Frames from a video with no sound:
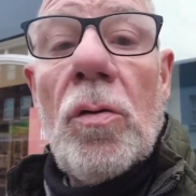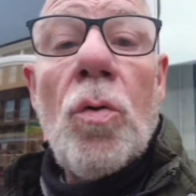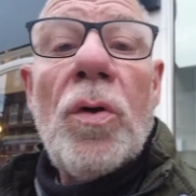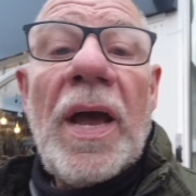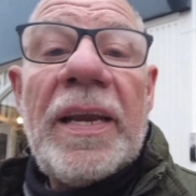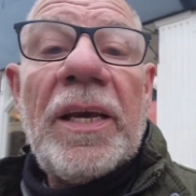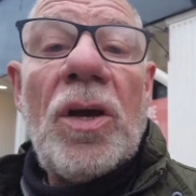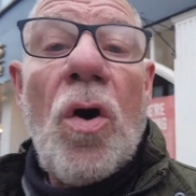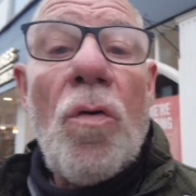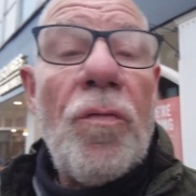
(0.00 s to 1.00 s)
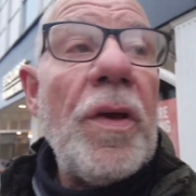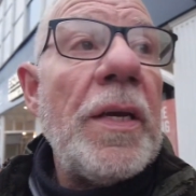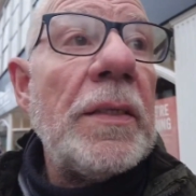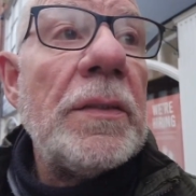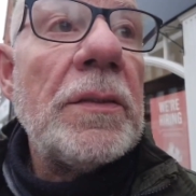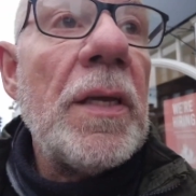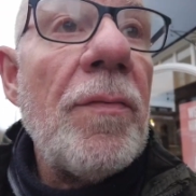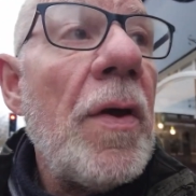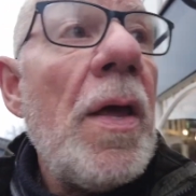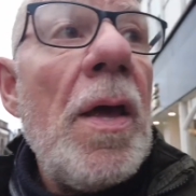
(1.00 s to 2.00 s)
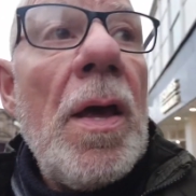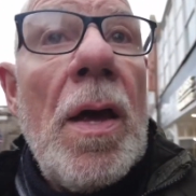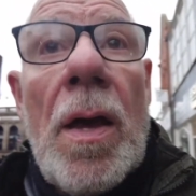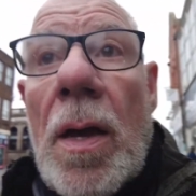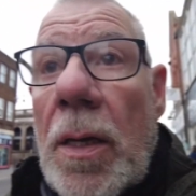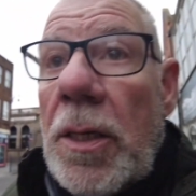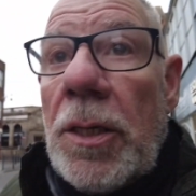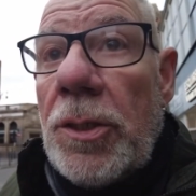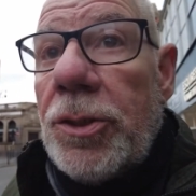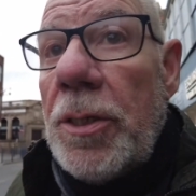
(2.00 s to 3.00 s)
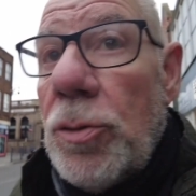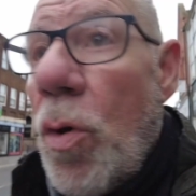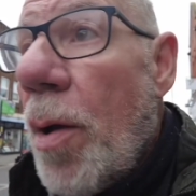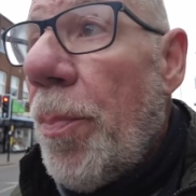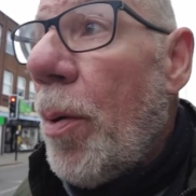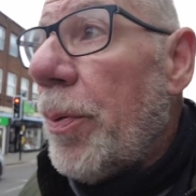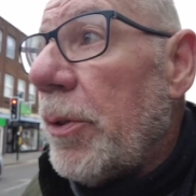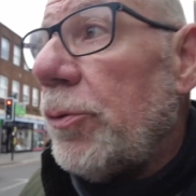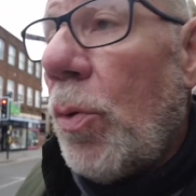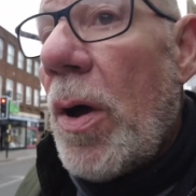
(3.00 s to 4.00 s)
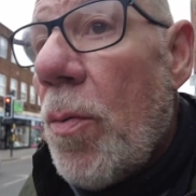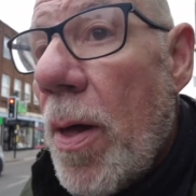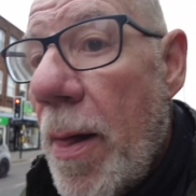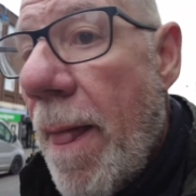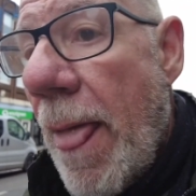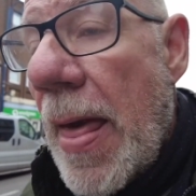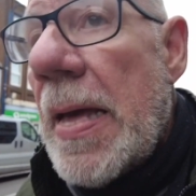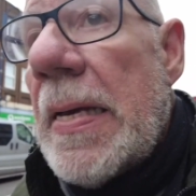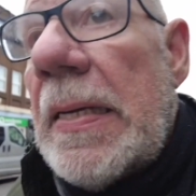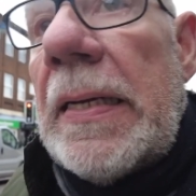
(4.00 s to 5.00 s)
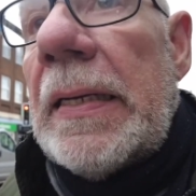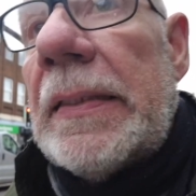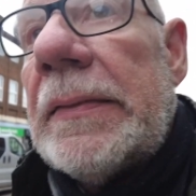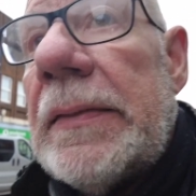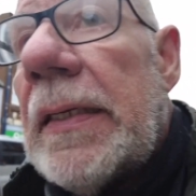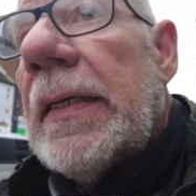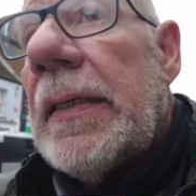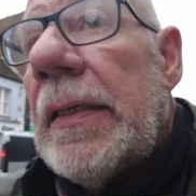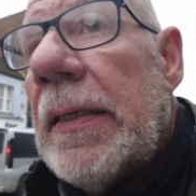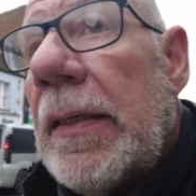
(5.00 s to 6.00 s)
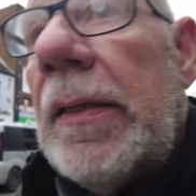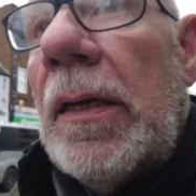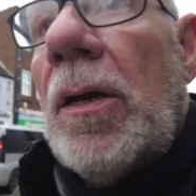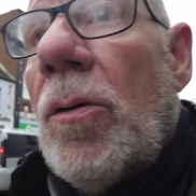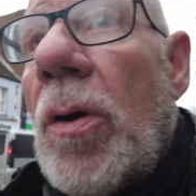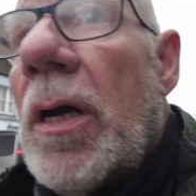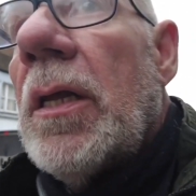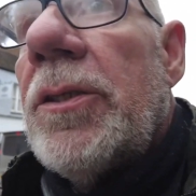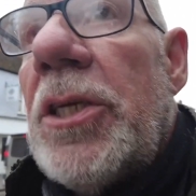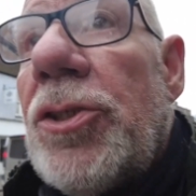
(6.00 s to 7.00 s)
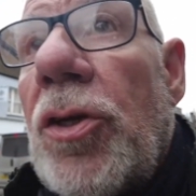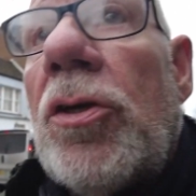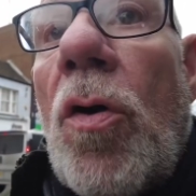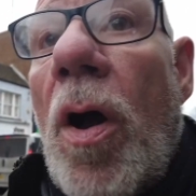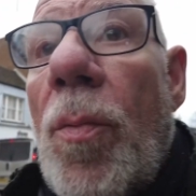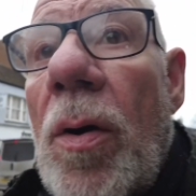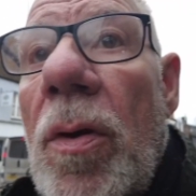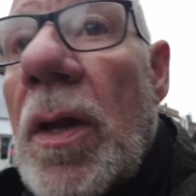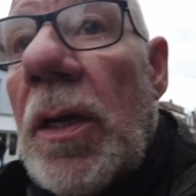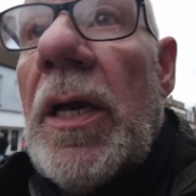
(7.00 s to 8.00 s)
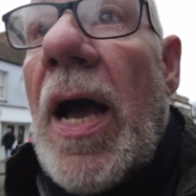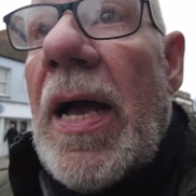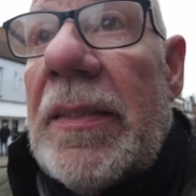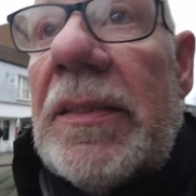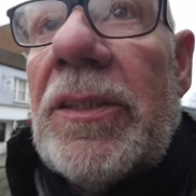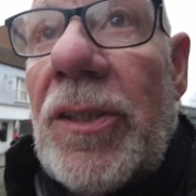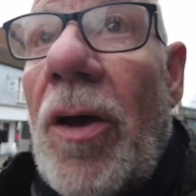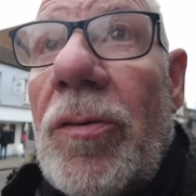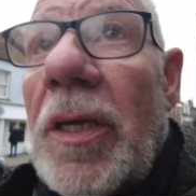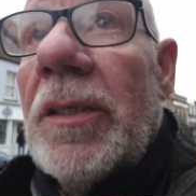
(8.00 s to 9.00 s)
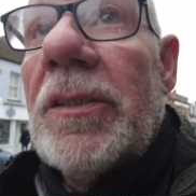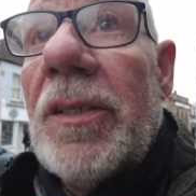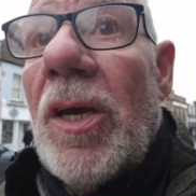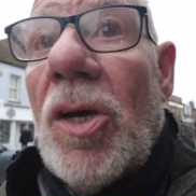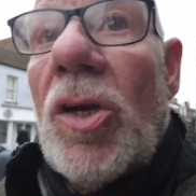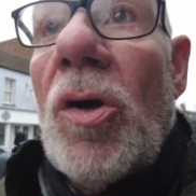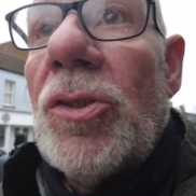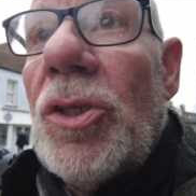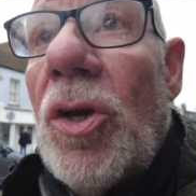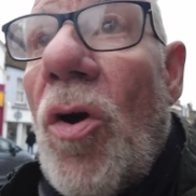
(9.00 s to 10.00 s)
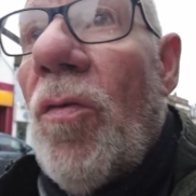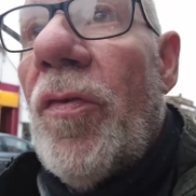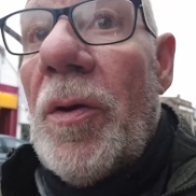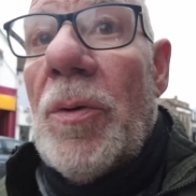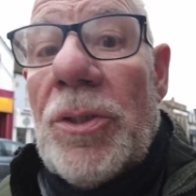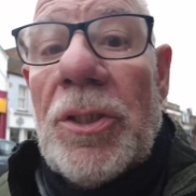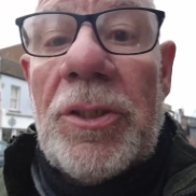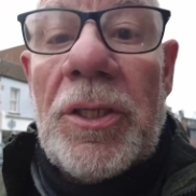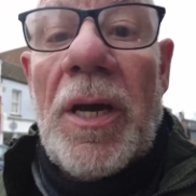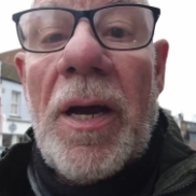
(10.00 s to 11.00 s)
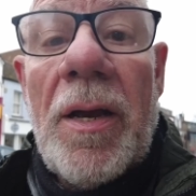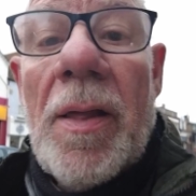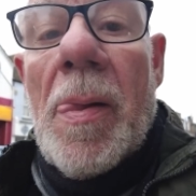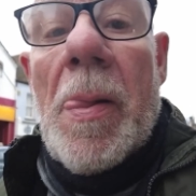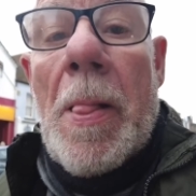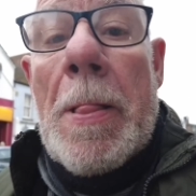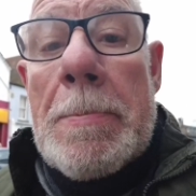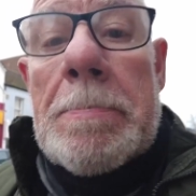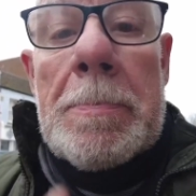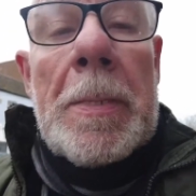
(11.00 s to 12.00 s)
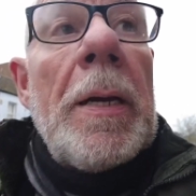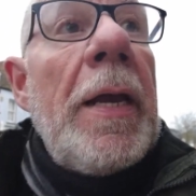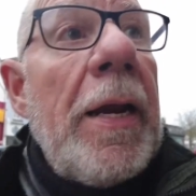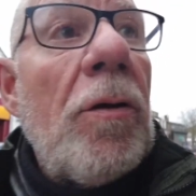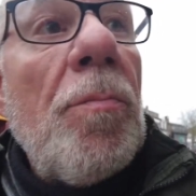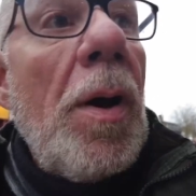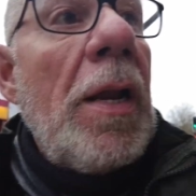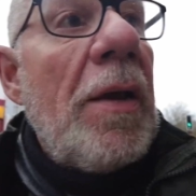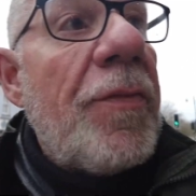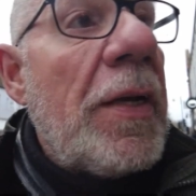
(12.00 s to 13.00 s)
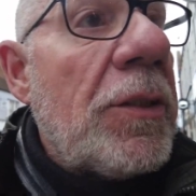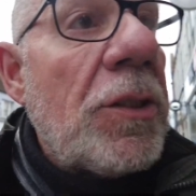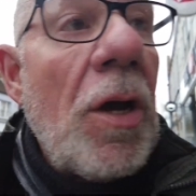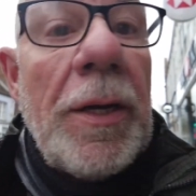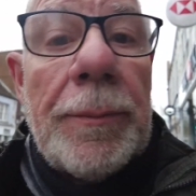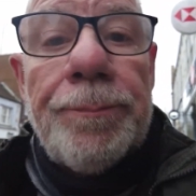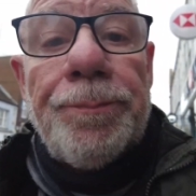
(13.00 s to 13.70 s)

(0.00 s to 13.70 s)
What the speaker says: organic coffee and stuff. Seems quite popular as well, and well, seems doing quite well. As so does Costa Coffee, which is here on my left-hand side.